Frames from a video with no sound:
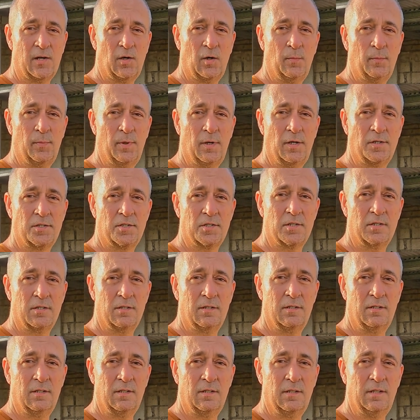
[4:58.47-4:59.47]
compost,
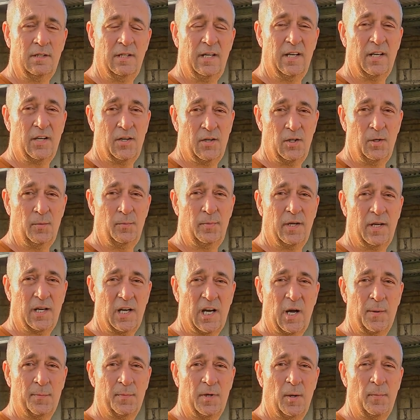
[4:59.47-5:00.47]
it could
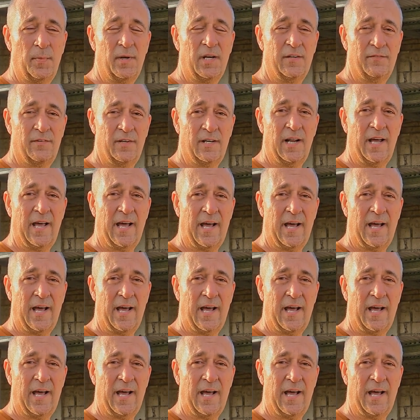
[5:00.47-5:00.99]
become a bit of an